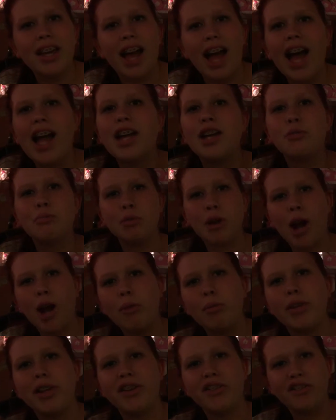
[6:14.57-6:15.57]
I could
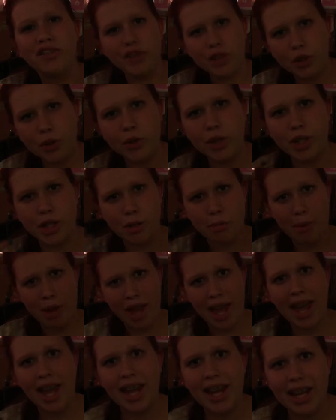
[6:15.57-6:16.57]
probably feel your
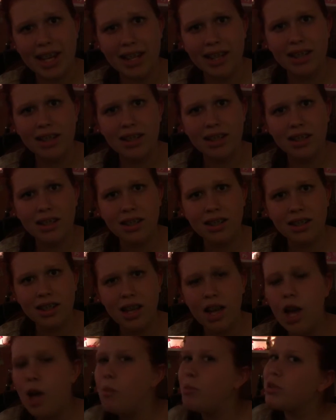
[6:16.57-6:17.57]
pain.
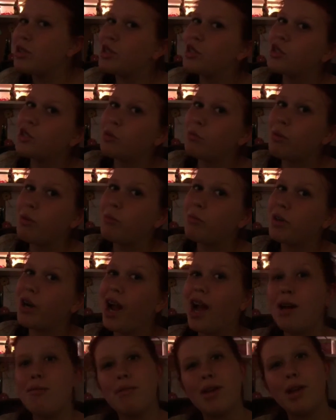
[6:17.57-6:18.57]
But just remember,
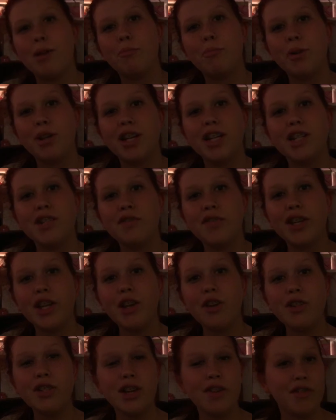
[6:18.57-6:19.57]
I make bookish
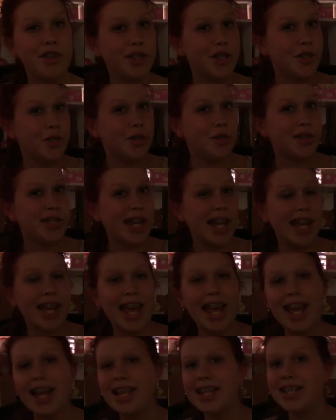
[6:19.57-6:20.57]
videos every Tuesday
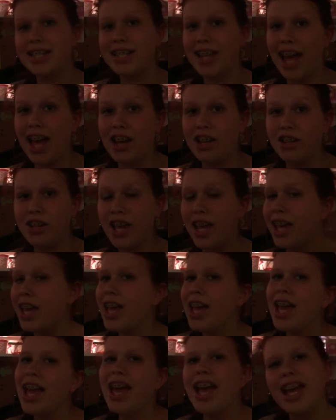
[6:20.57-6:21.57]
and Saturday,
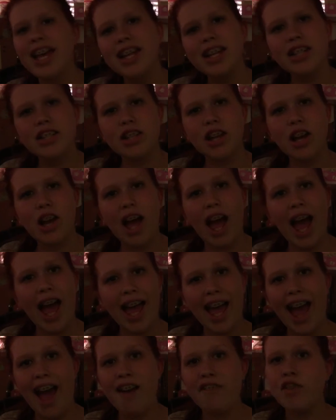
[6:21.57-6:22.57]
and I
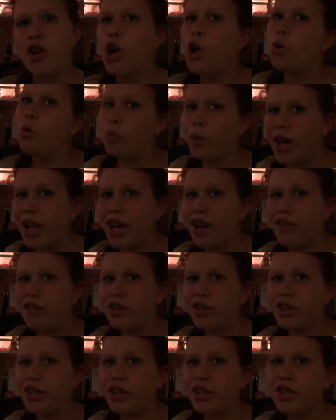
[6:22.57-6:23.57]
have whatever
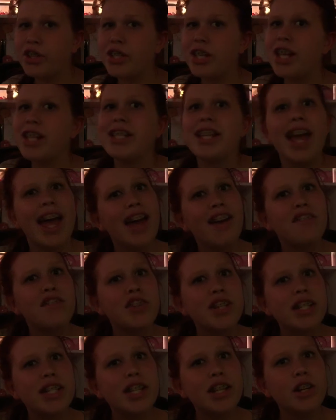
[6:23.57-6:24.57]
Thursdays
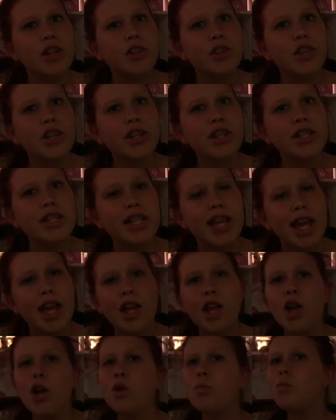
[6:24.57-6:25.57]
every single Thursday.
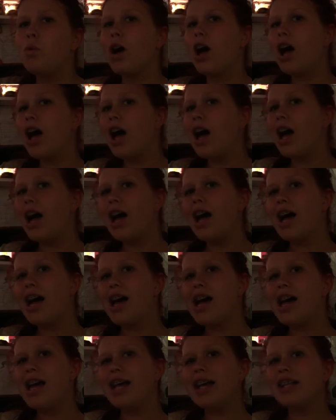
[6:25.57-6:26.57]

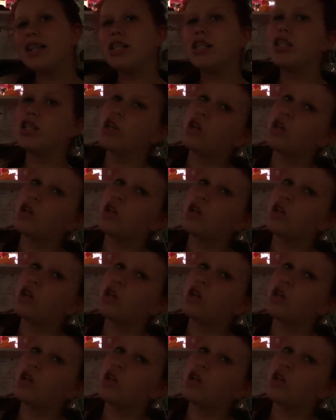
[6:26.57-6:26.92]
What?